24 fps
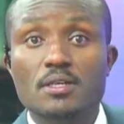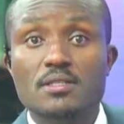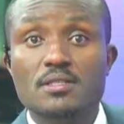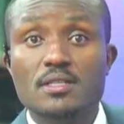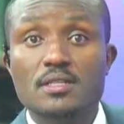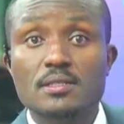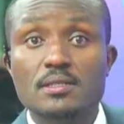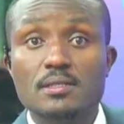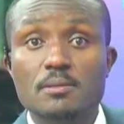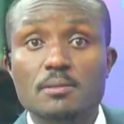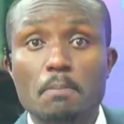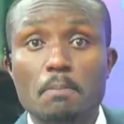
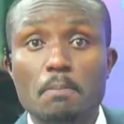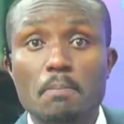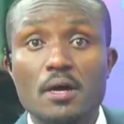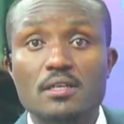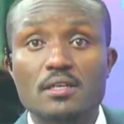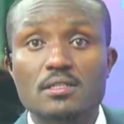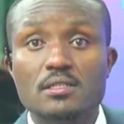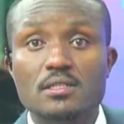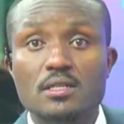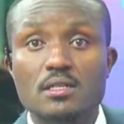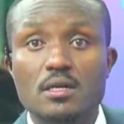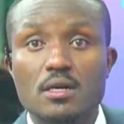President
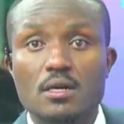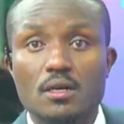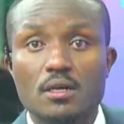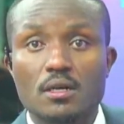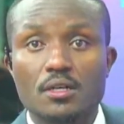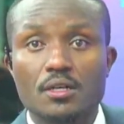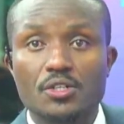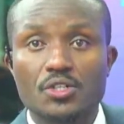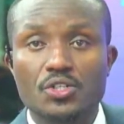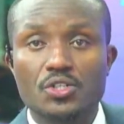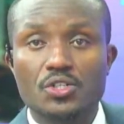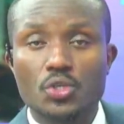
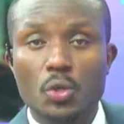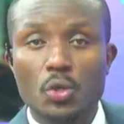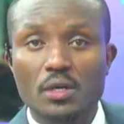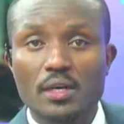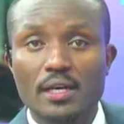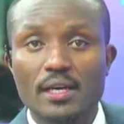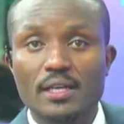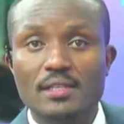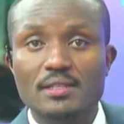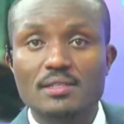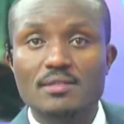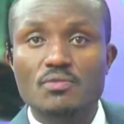Pastor
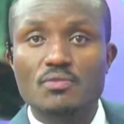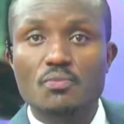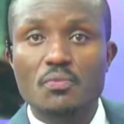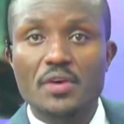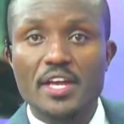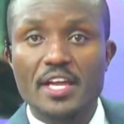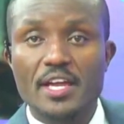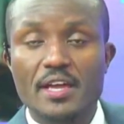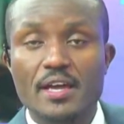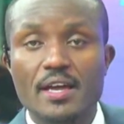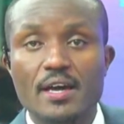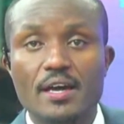Dorcas
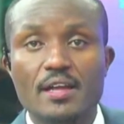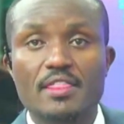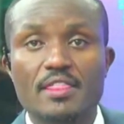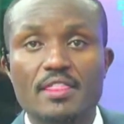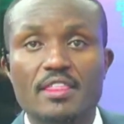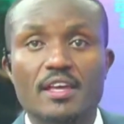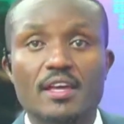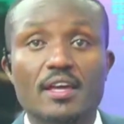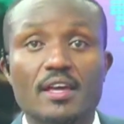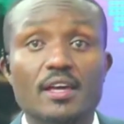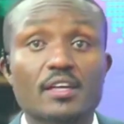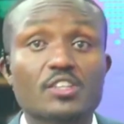
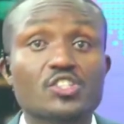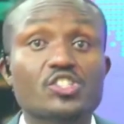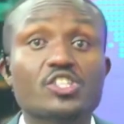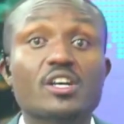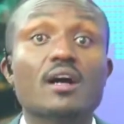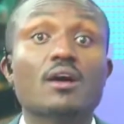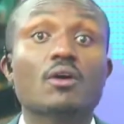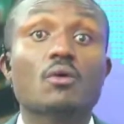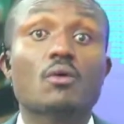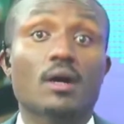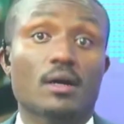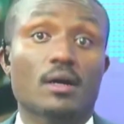Rigathi
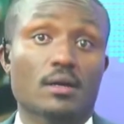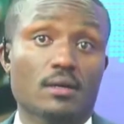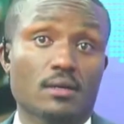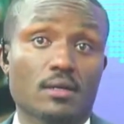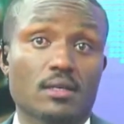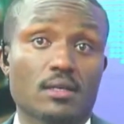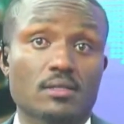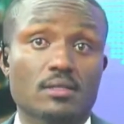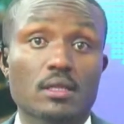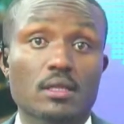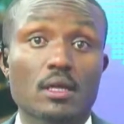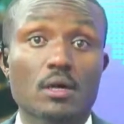Gachagua
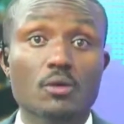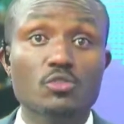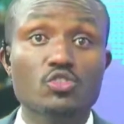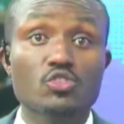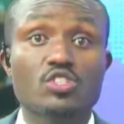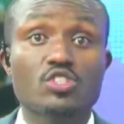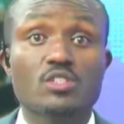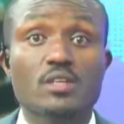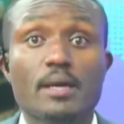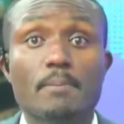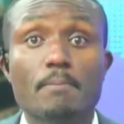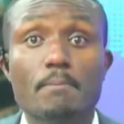has
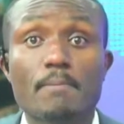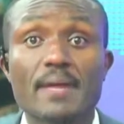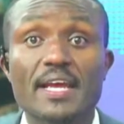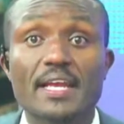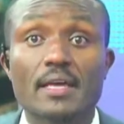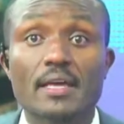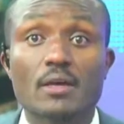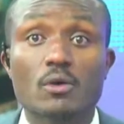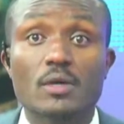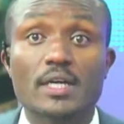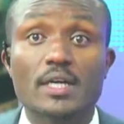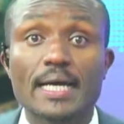launched a
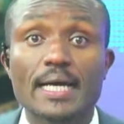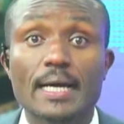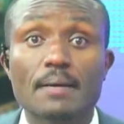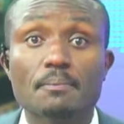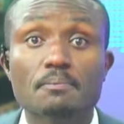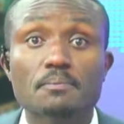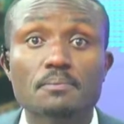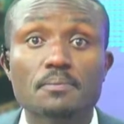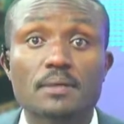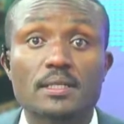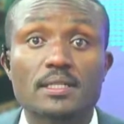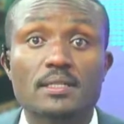medical
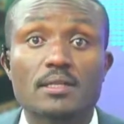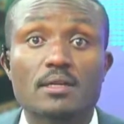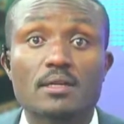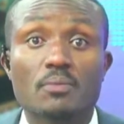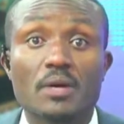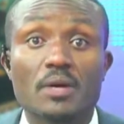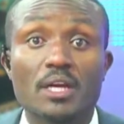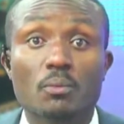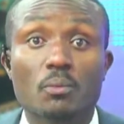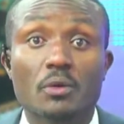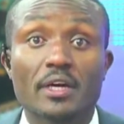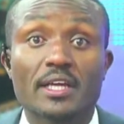camp at the
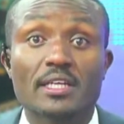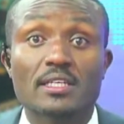railway